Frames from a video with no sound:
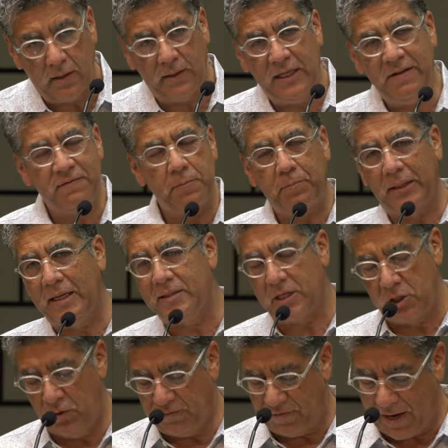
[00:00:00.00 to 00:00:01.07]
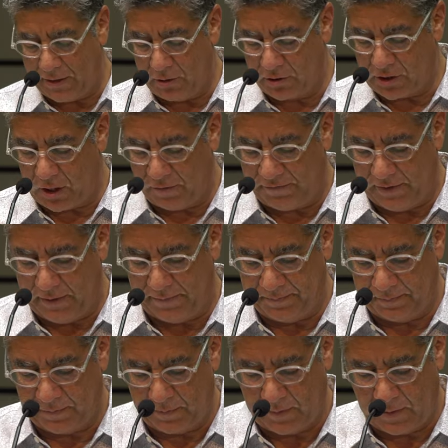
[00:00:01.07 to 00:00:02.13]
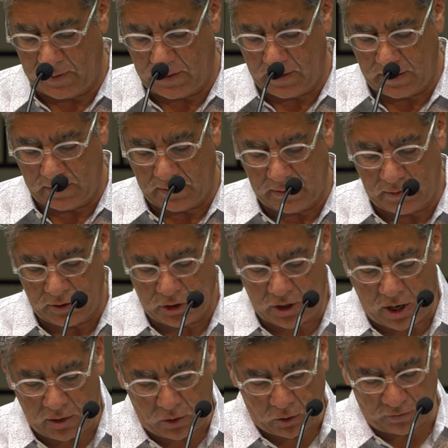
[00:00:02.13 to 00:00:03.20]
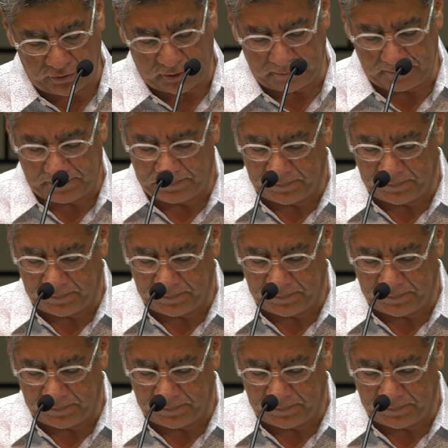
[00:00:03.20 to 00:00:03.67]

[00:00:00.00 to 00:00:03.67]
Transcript: Leave the place that you find yourself in. Start over.